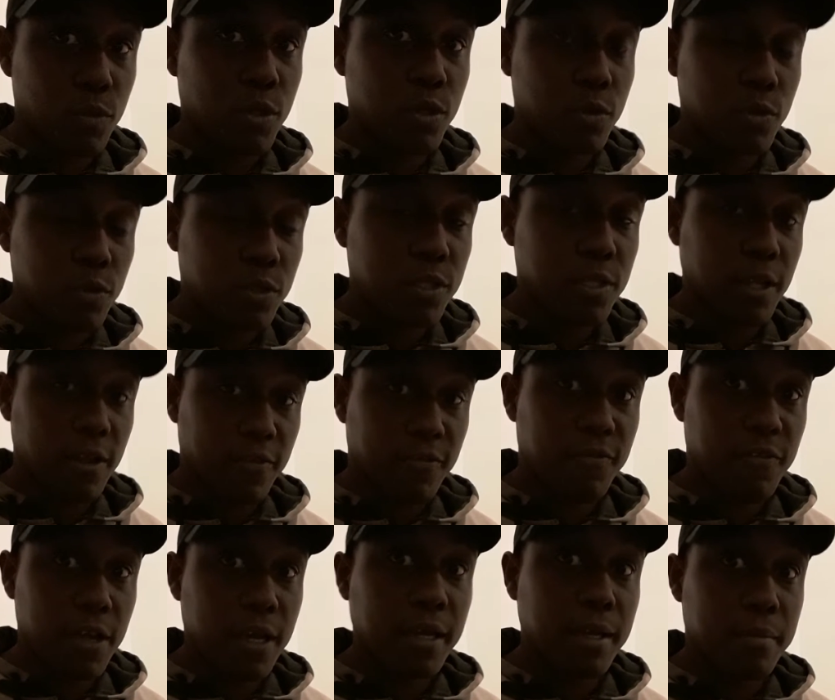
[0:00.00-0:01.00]
losing our
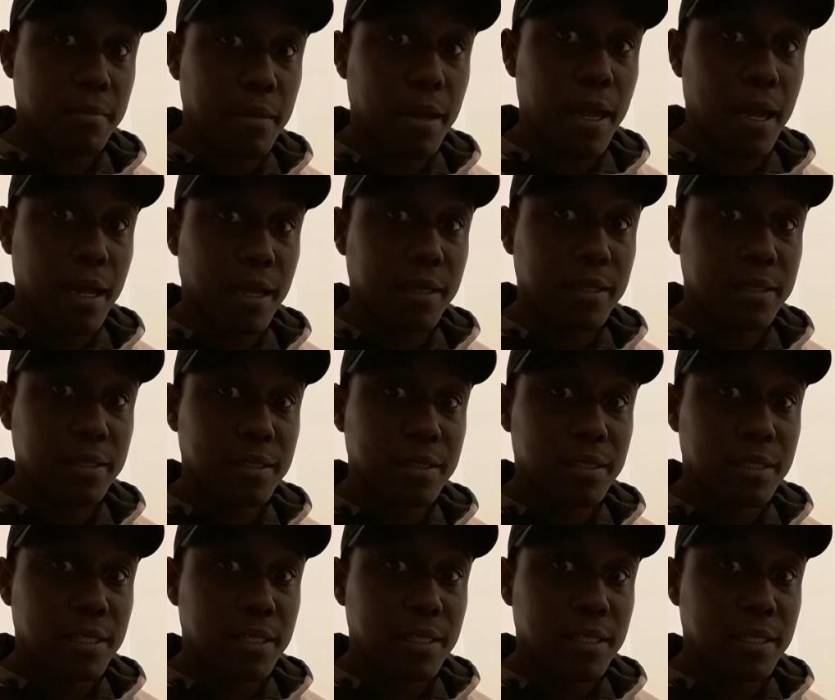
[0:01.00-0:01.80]
fucking minds.